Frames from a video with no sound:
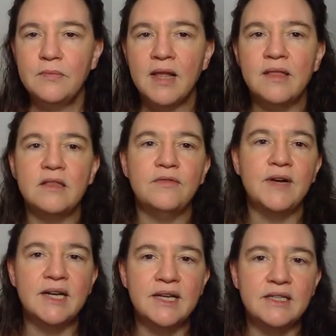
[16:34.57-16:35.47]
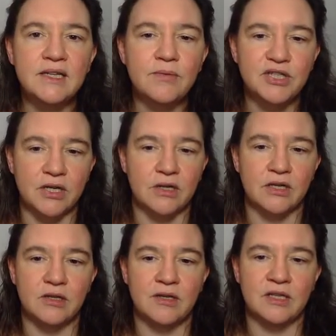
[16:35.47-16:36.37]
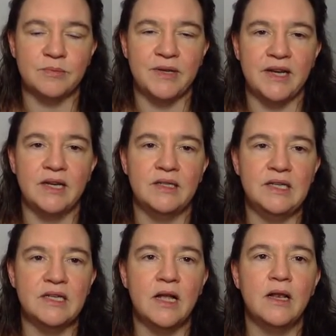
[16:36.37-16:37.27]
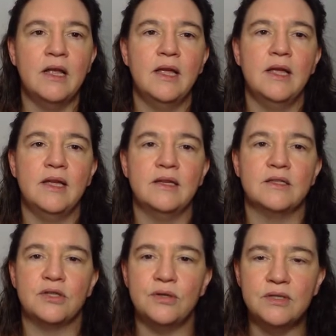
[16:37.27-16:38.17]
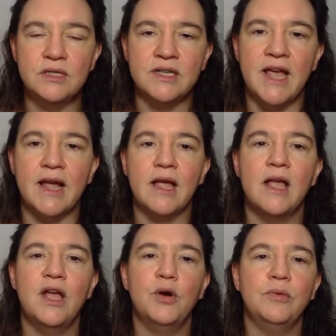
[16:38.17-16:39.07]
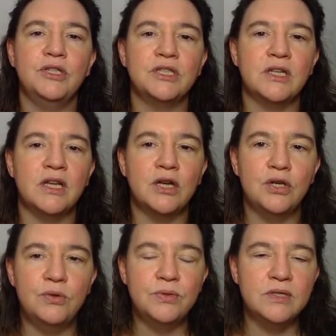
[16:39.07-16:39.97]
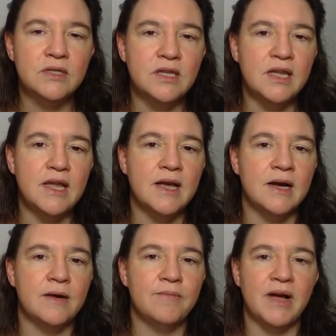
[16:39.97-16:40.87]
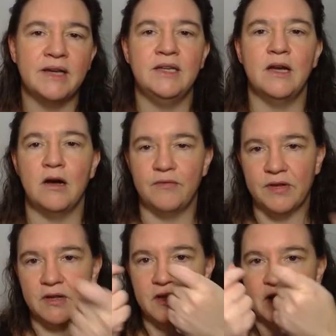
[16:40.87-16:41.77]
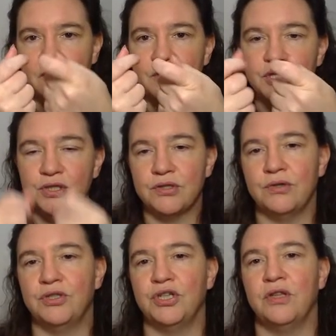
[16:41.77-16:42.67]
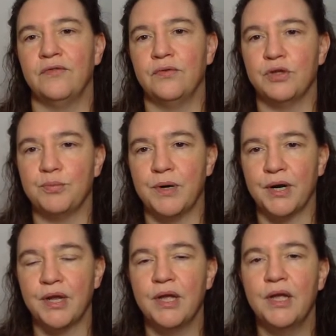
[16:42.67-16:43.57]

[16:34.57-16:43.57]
And the final idea, which I'm going to explain in detail, is Stern's attack, which includes the um, idea of a collision search in the first part.